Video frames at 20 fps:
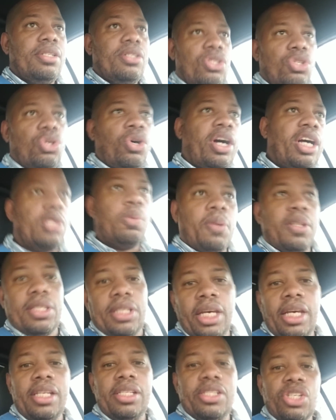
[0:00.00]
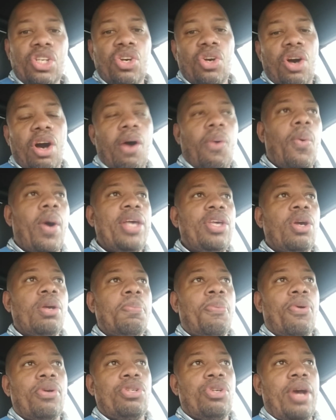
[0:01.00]
Your expertise, where you're
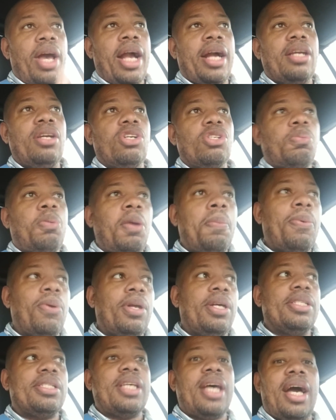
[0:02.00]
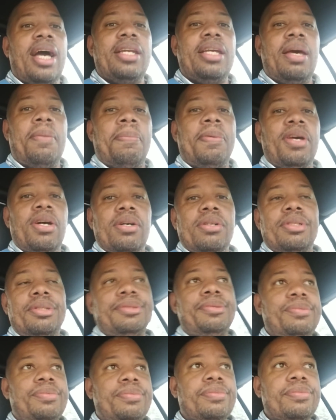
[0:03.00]
dragging those people inside that building,
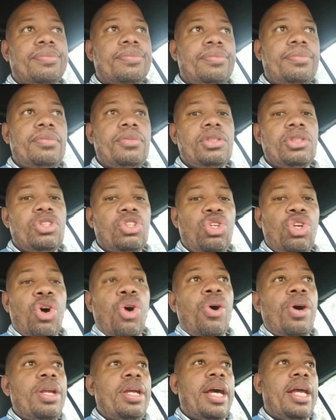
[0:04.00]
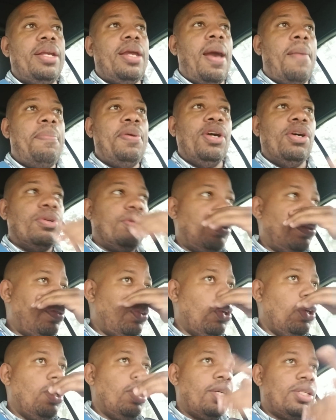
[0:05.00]
knowing that building,
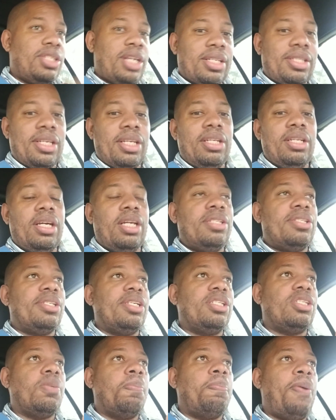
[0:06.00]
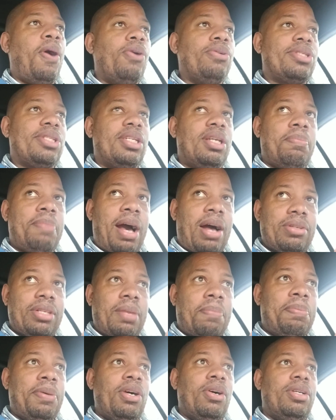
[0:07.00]
as I seen another sister posting about the
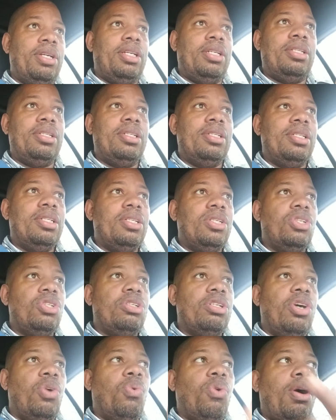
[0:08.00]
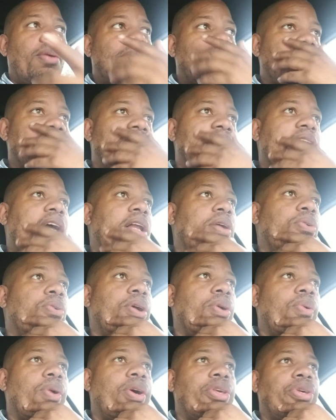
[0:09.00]
building in Wilmington,
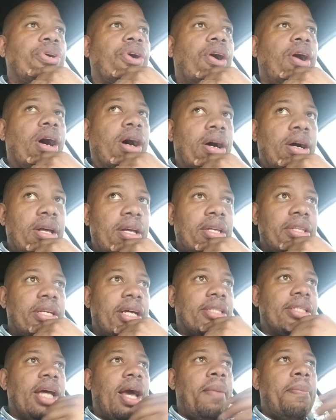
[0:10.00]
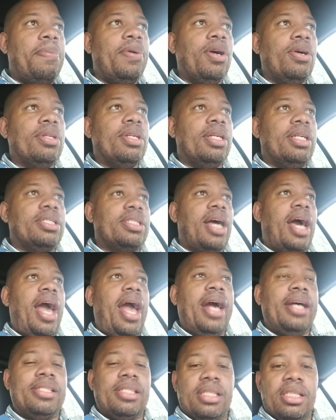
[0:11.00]
Delaware, where you are, that building is a
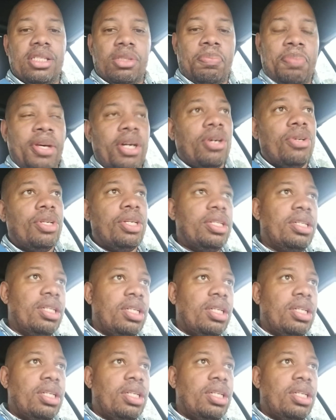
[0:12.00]
hazardous building.